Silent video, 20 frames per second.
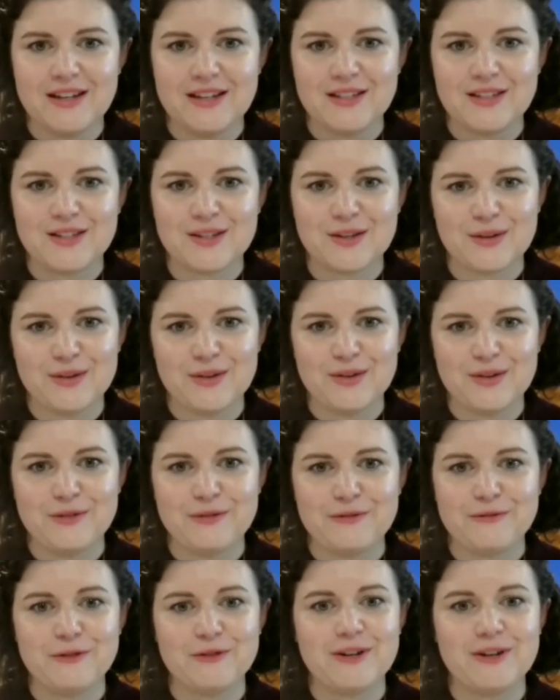So
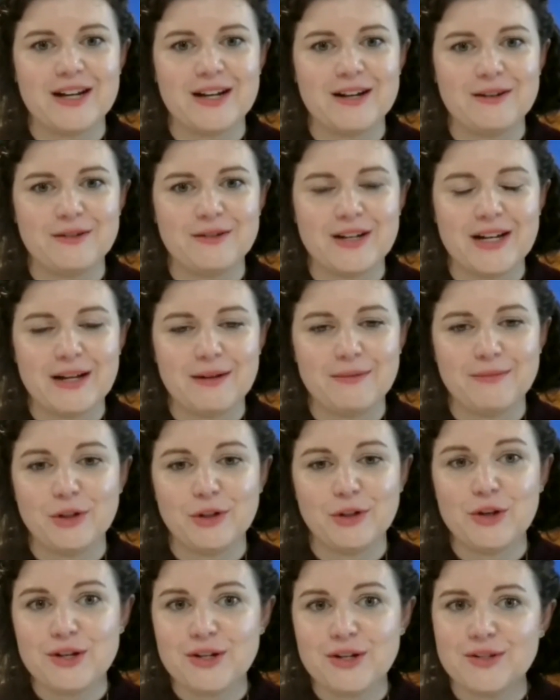for our
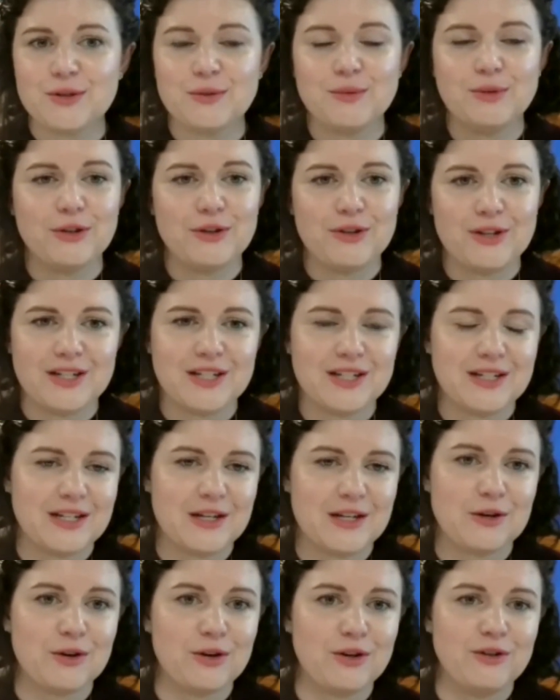learners who are learning to
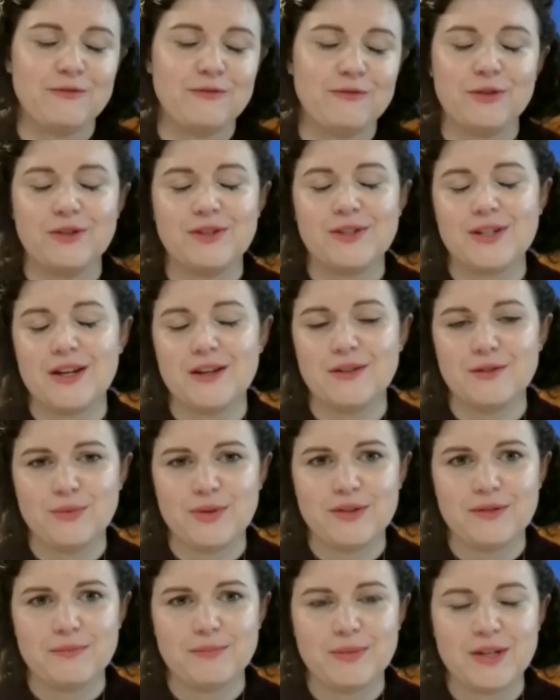decode first, either
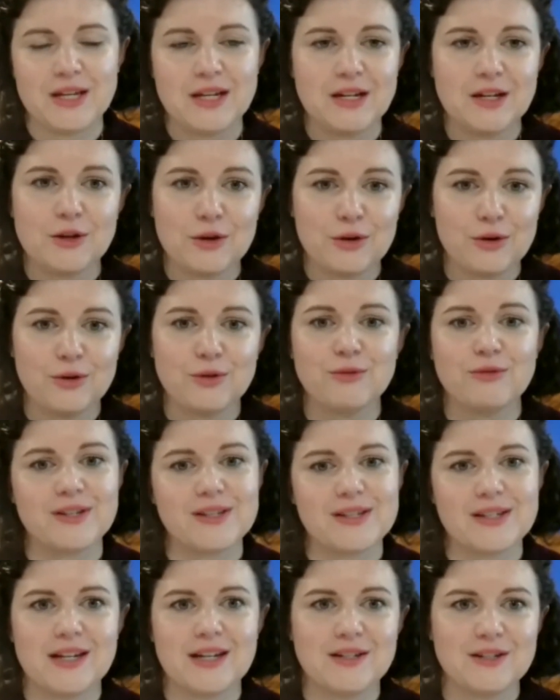with beginning code or
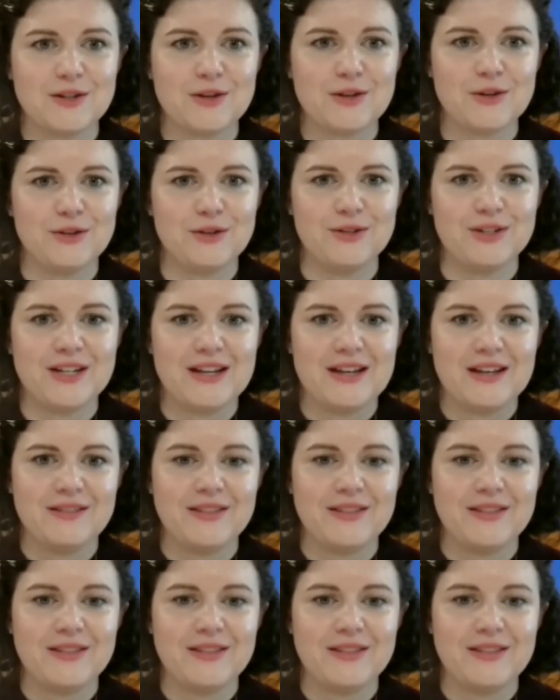extended code,